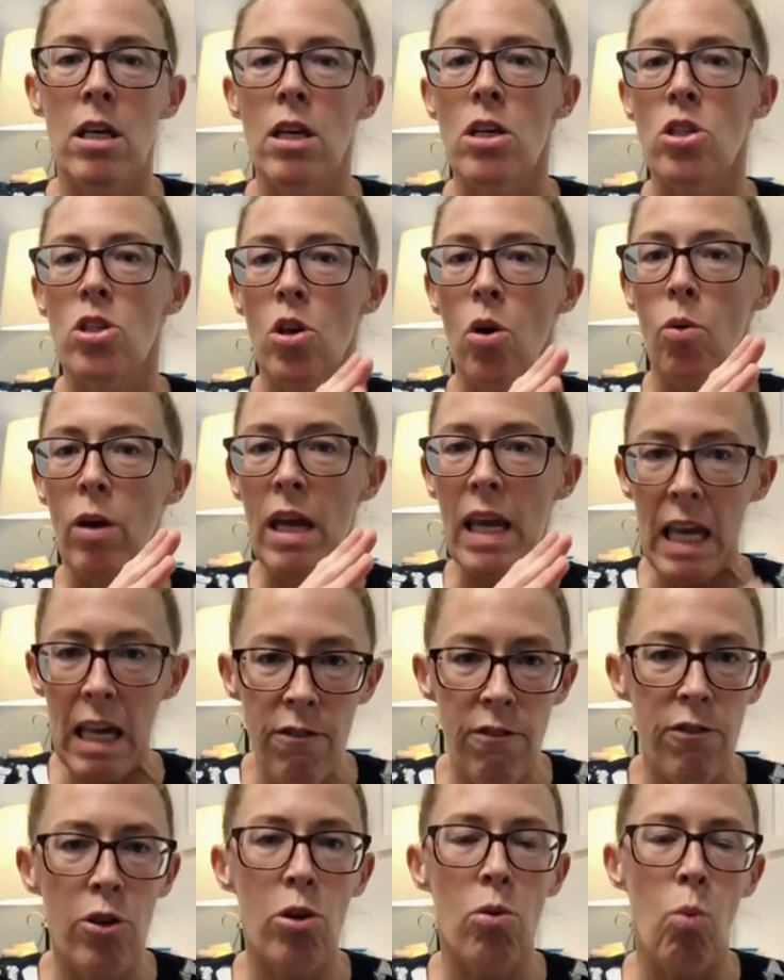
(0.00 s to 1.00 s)
So
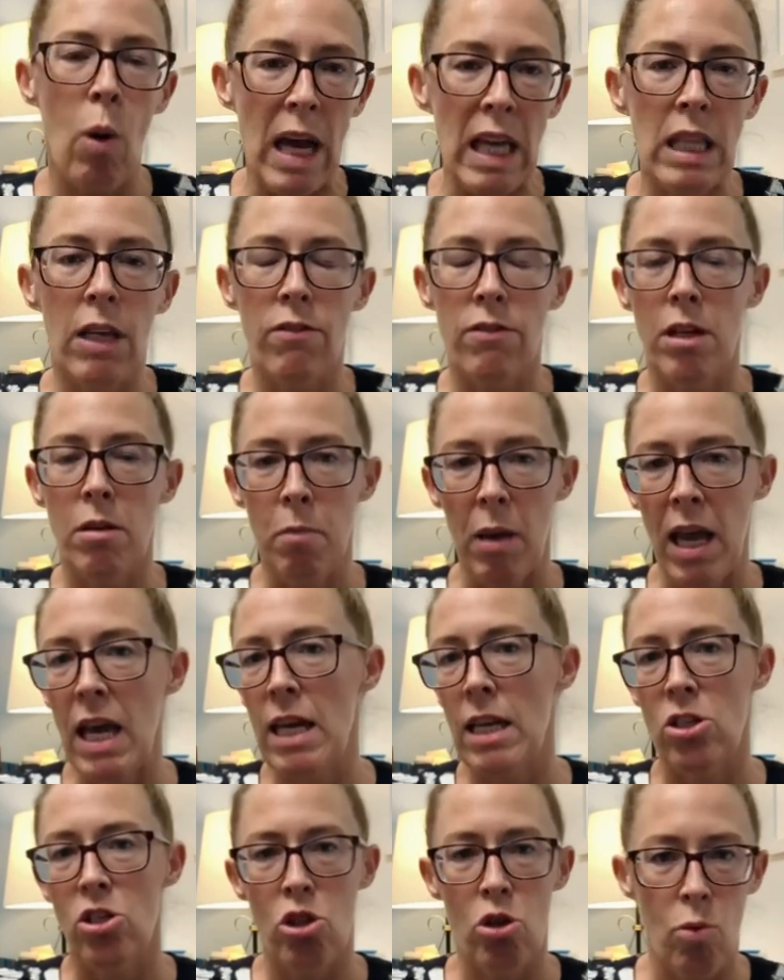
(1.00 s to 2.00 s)
if your weightlifting pain
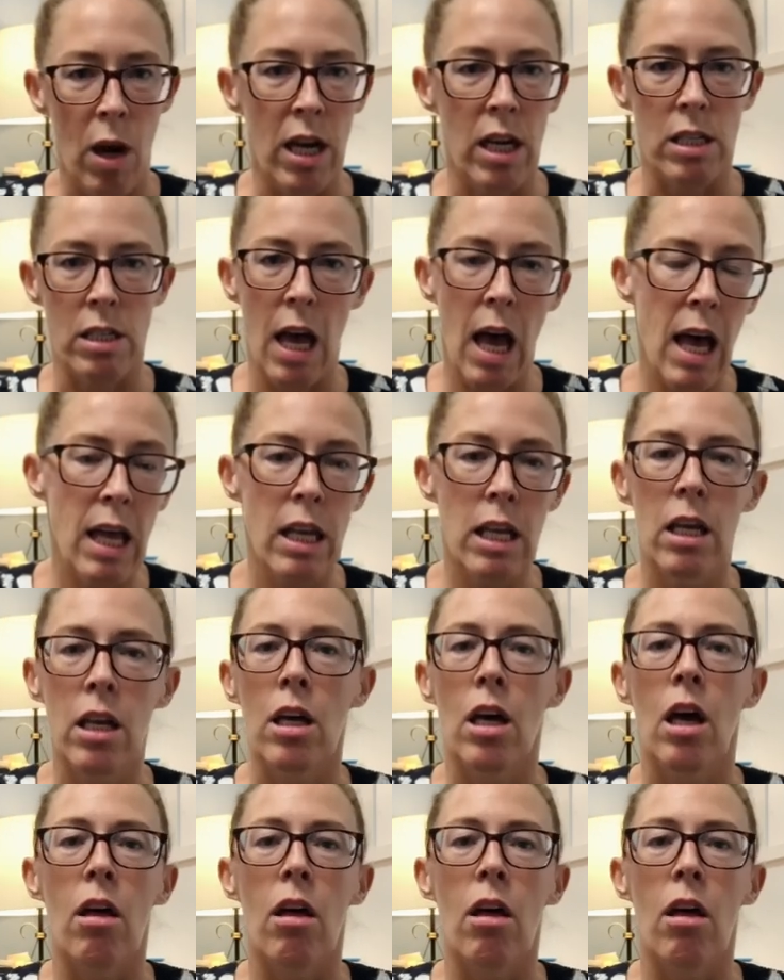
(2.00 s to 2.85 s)
is 2 out of 10,